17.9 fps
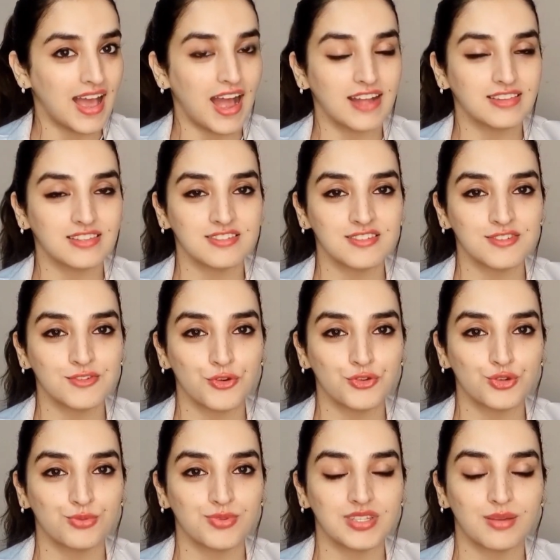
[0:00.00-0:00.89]
and this is
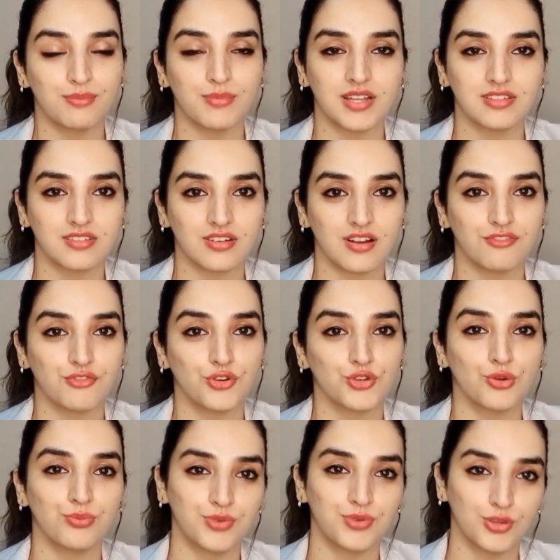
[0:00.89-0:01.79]
going to be the mantra for
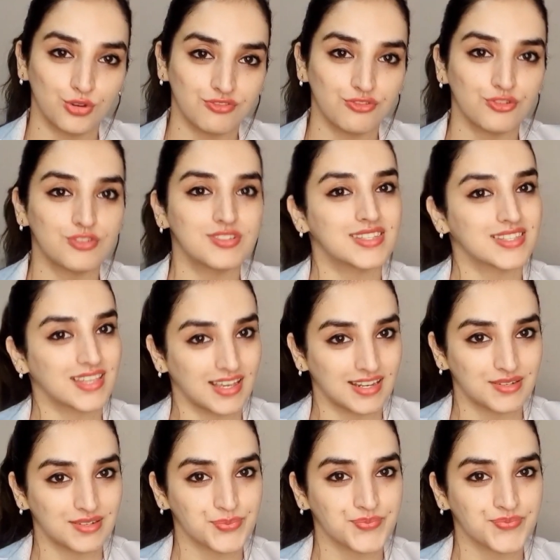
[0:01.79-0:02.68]
your beautiful
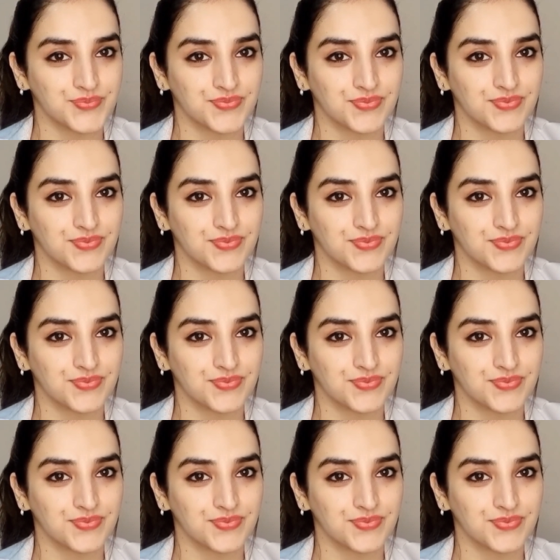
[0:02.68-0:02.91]
skin.